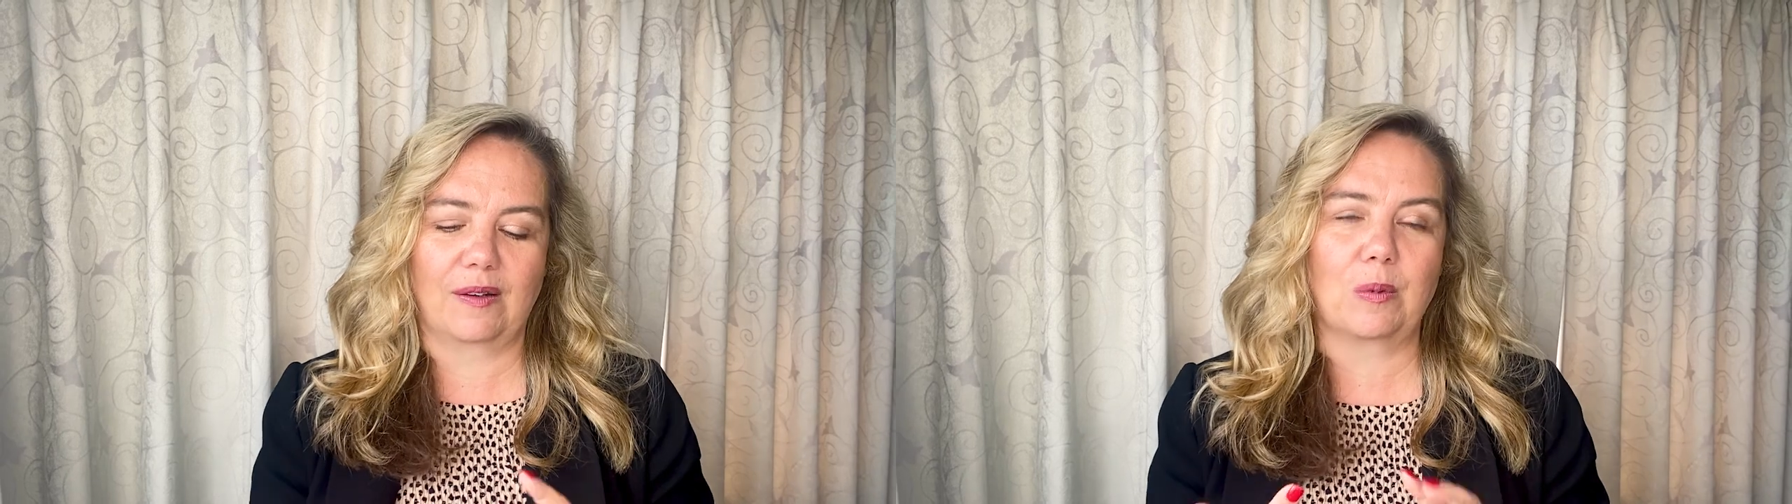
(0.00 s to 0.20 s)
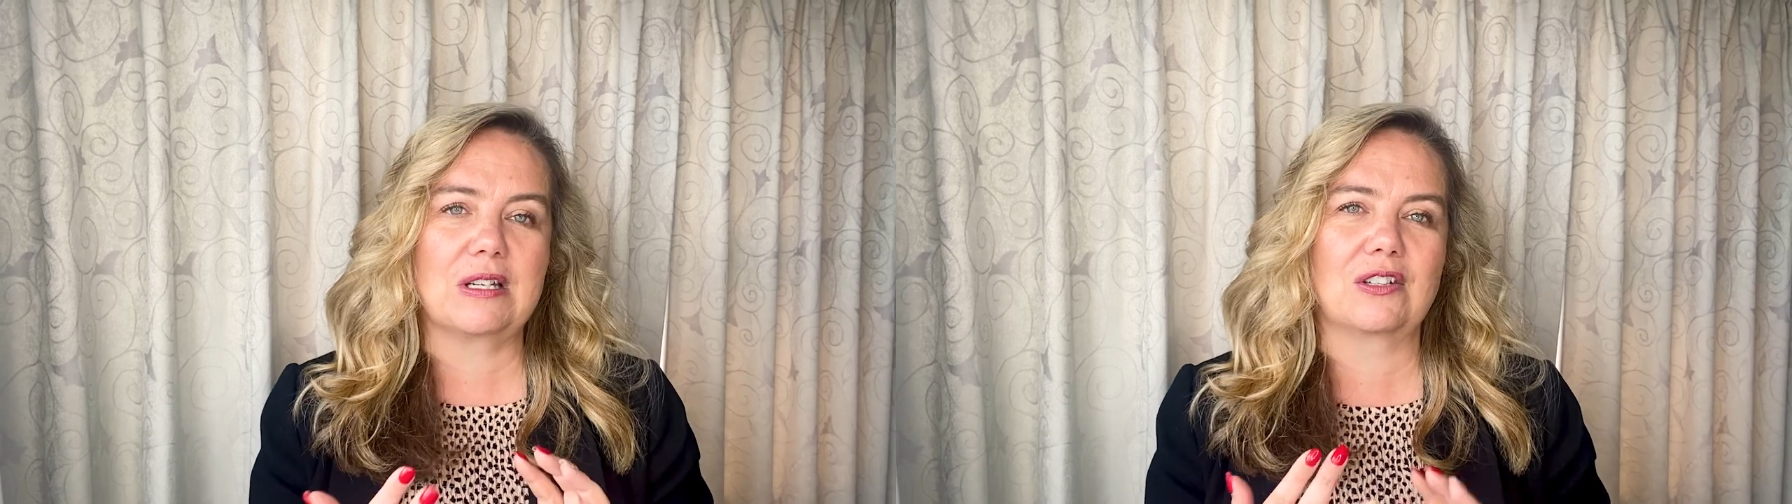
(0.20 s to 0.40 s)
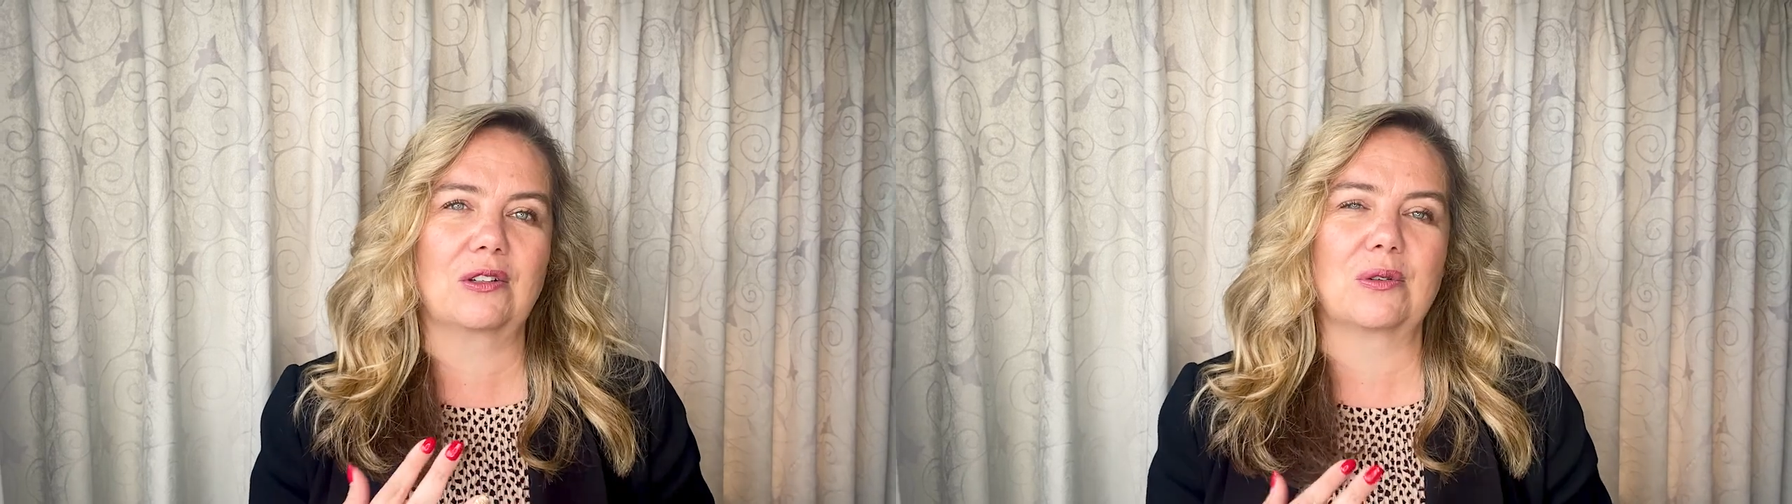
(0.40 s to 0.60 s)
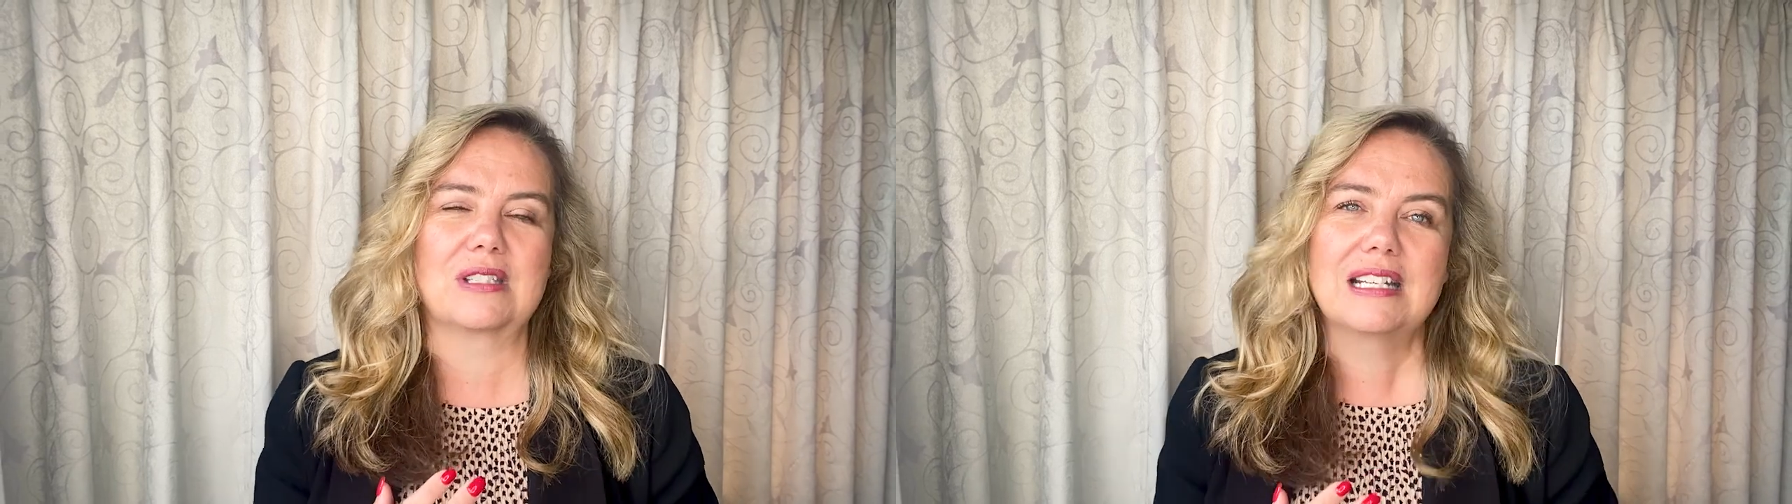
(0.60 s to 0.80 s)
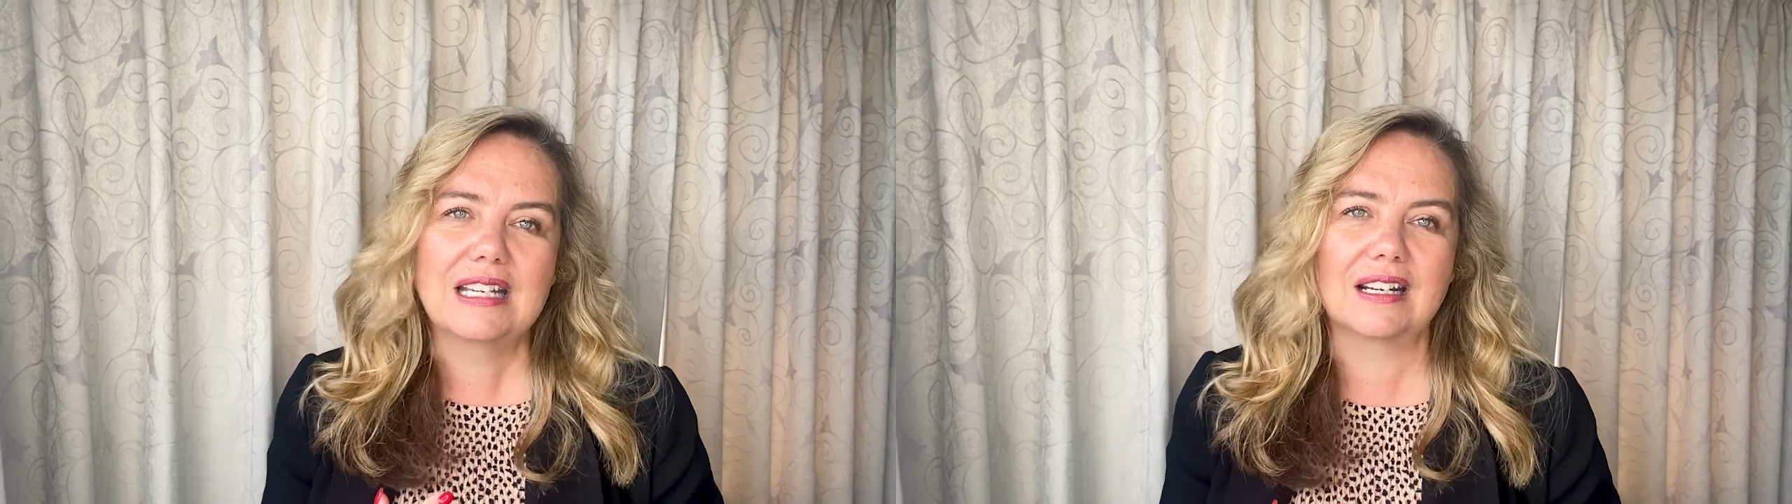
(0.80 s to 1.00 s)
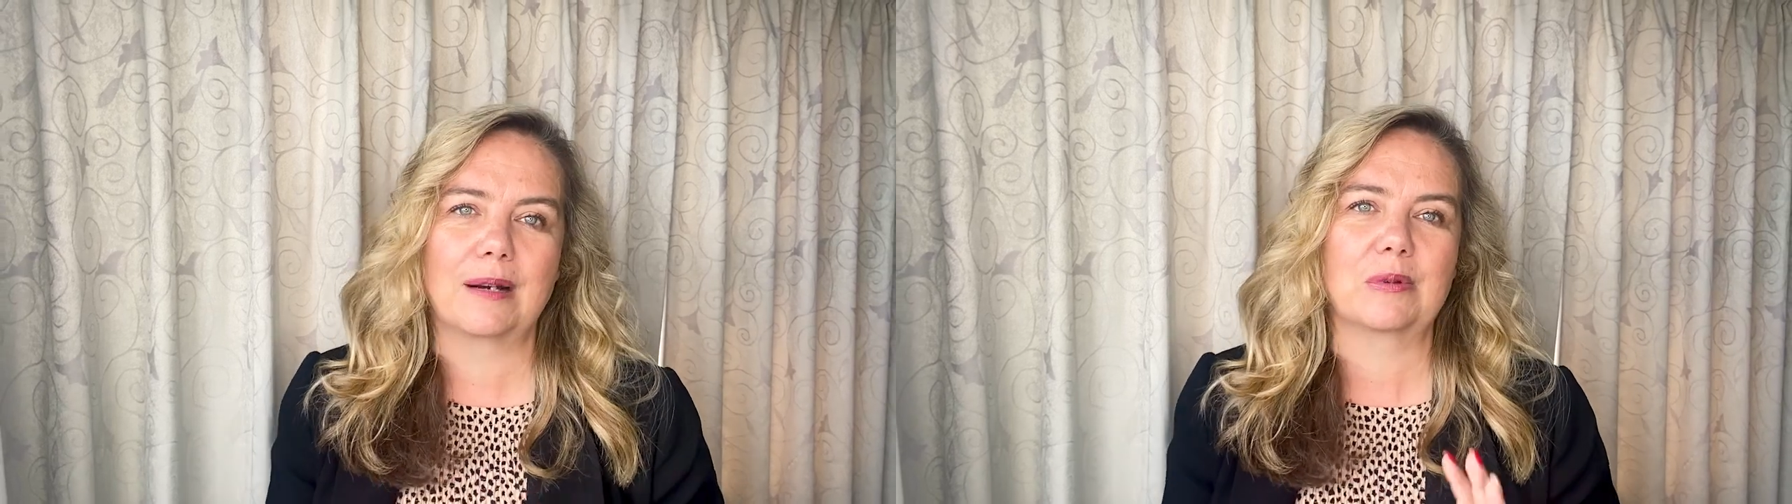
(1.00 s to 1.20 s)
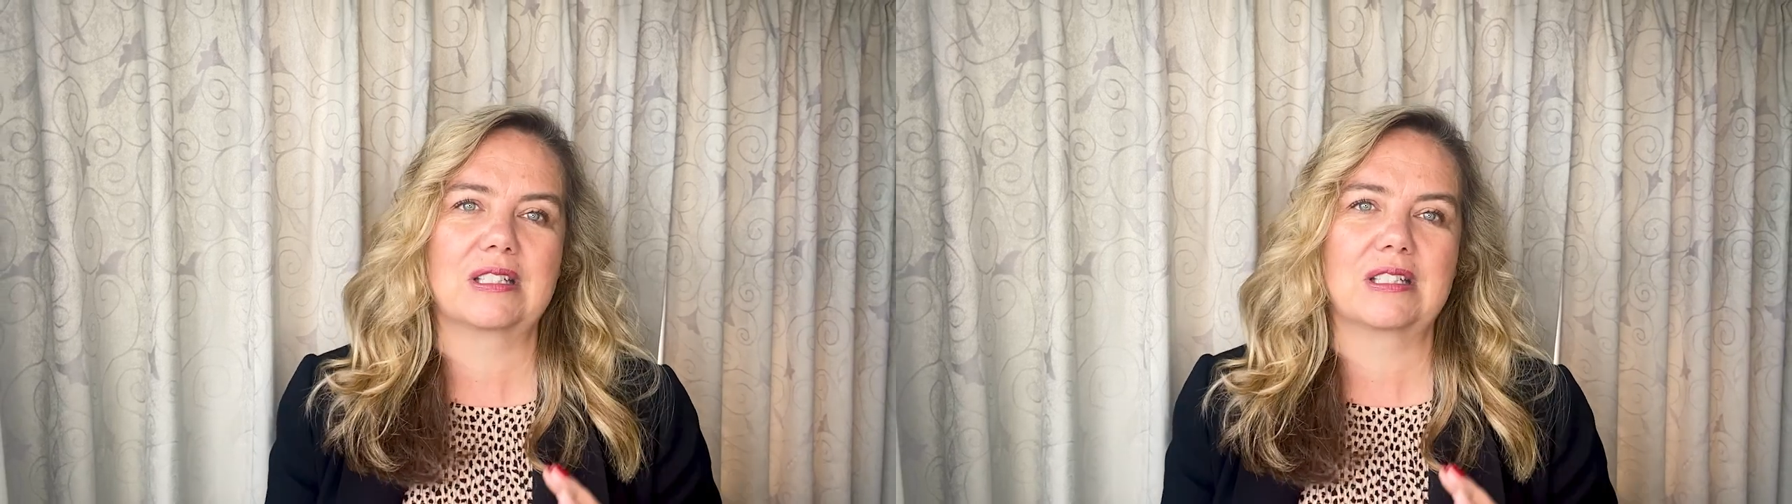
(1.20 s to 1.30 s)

I've been to Sydney a couple